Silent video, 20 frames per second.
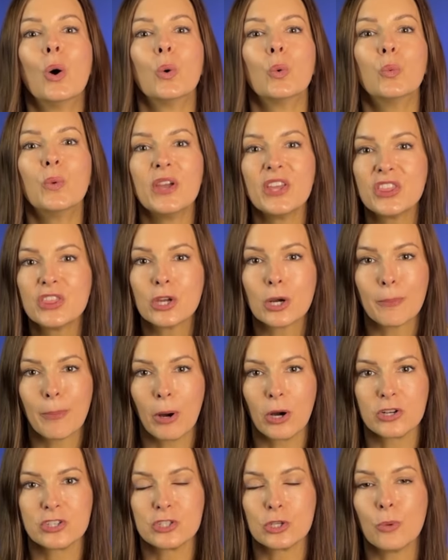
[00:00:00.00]
with their
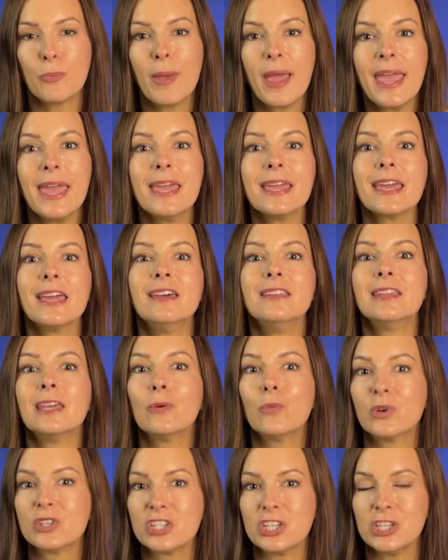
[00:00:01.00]
personal bank and
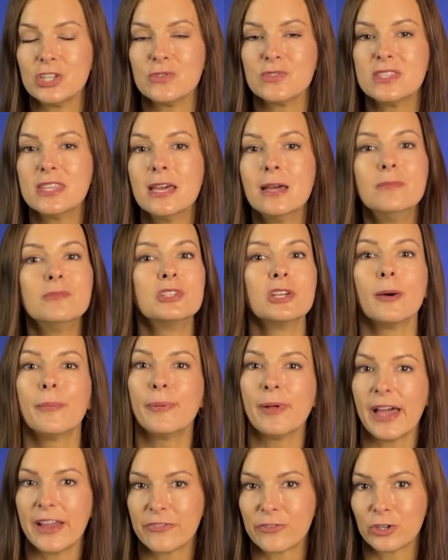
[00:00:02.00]
they want to use them to
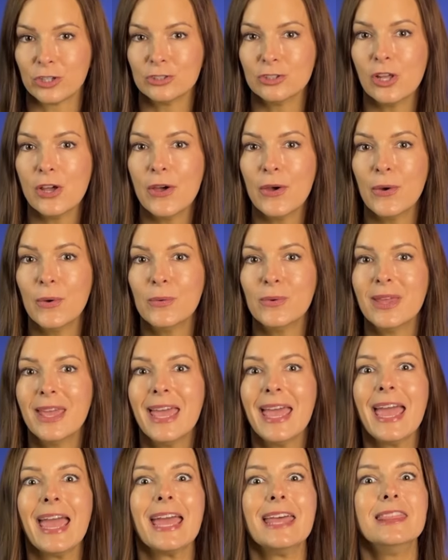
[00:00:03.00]
apply for a loan.
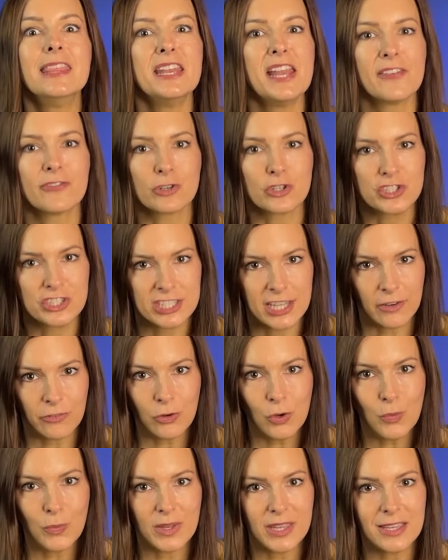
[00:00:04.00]
And then after
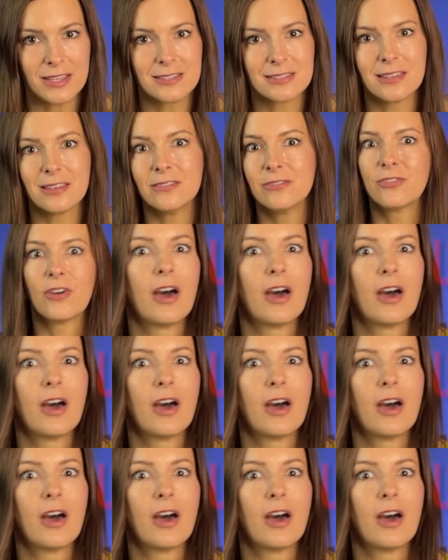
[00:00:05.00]
several weeks of